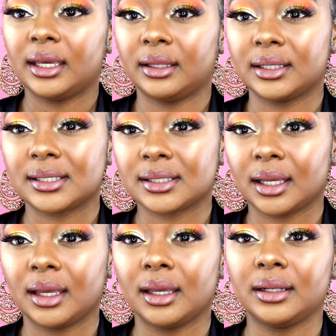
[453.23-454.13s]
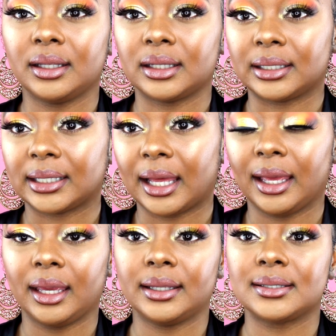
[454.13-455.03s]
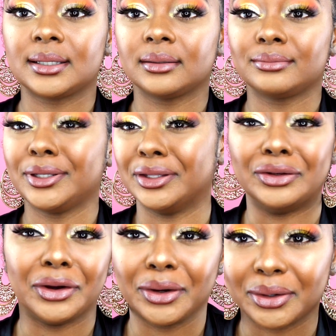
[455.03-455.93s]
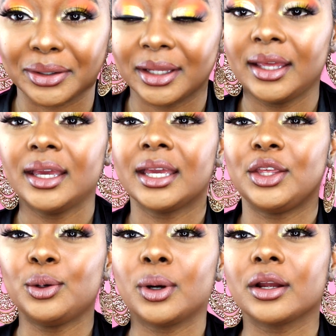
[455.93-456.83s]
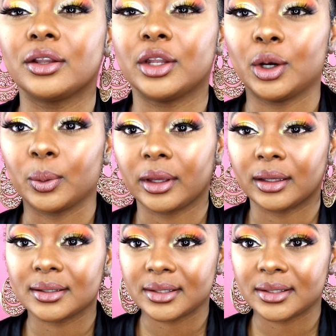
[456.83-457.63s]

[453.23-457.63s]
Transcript: in the sun, in the light, in the dark, you are glowing.